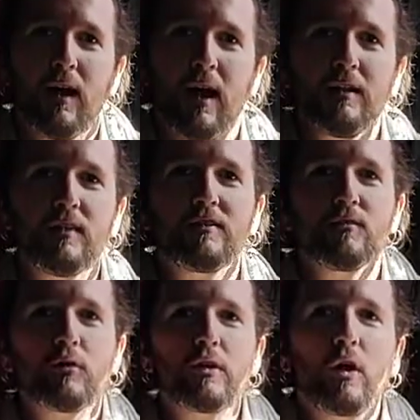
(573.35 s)
And it
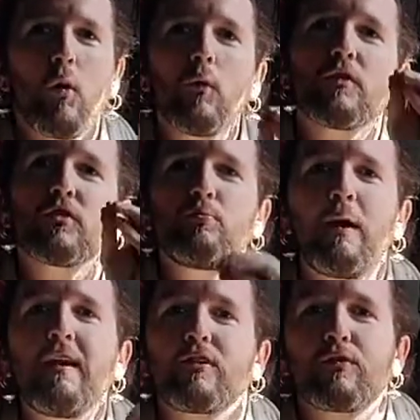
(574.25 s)
doesn't really hold
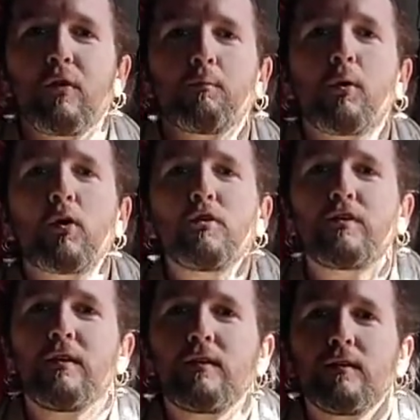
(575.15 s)
space for the
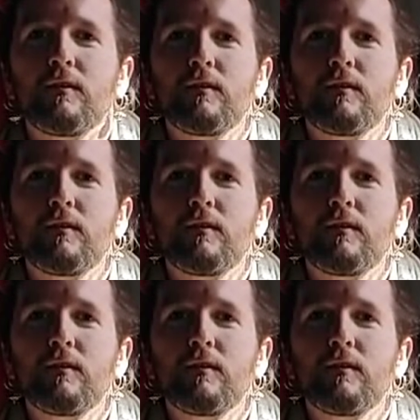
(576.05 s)
person